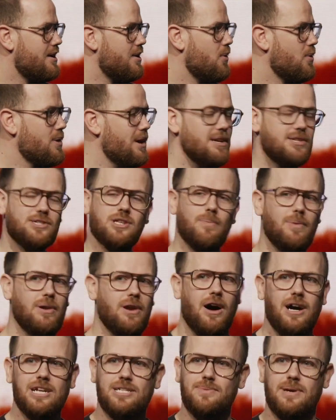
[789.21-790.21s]
When I stop and
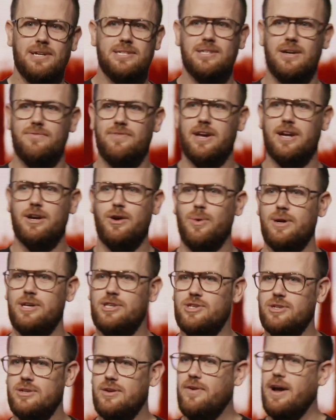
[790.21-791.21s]
ask myself that
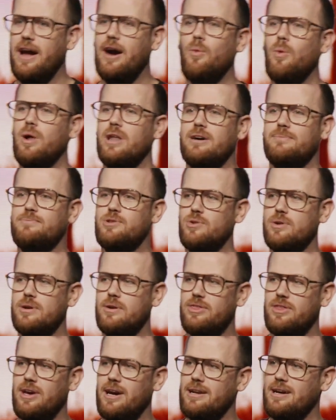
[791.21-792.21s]
question of how well I'm doing
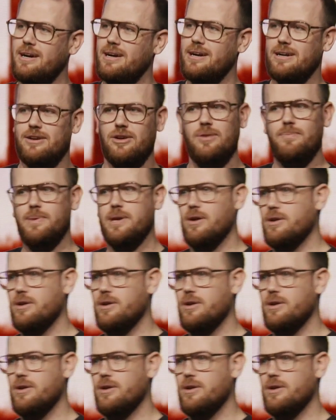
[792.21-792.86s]
with that, I've got to be